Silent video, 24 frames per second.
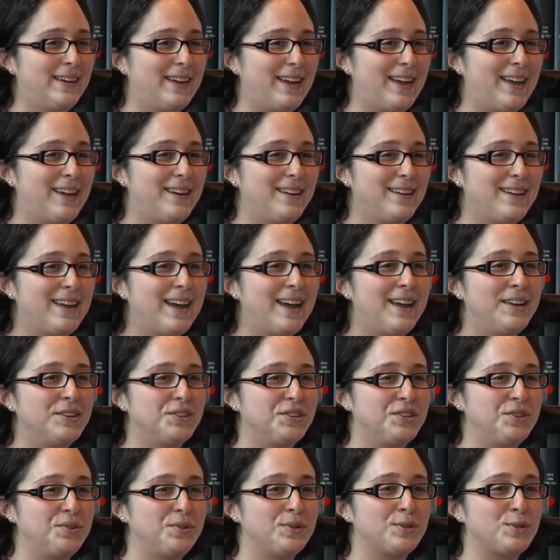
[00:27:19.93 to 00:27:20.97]
And again,
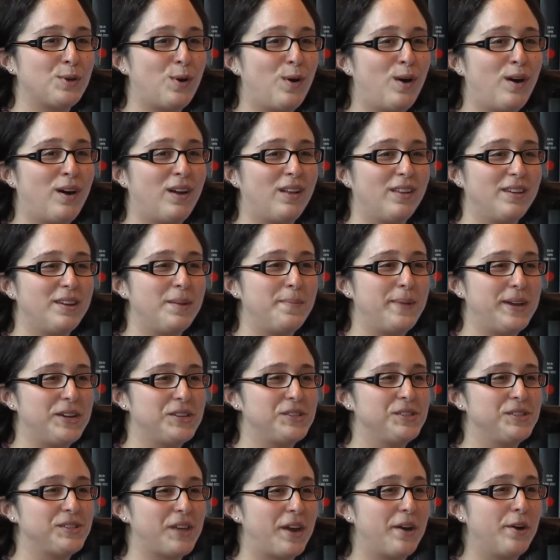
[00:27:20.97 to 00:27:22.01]
to do this all in a
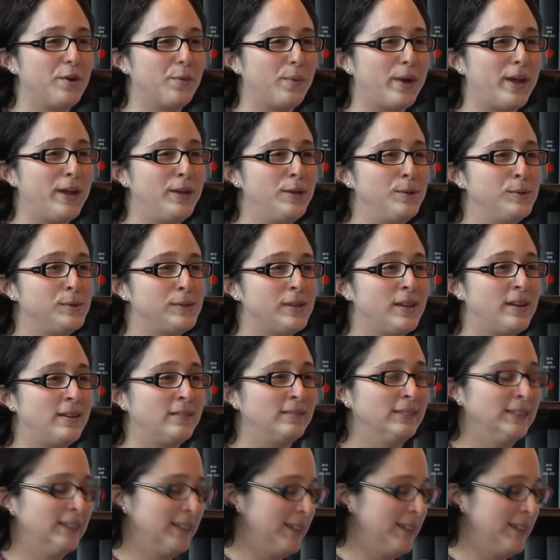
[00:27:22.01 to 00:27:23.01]
patient-centered way using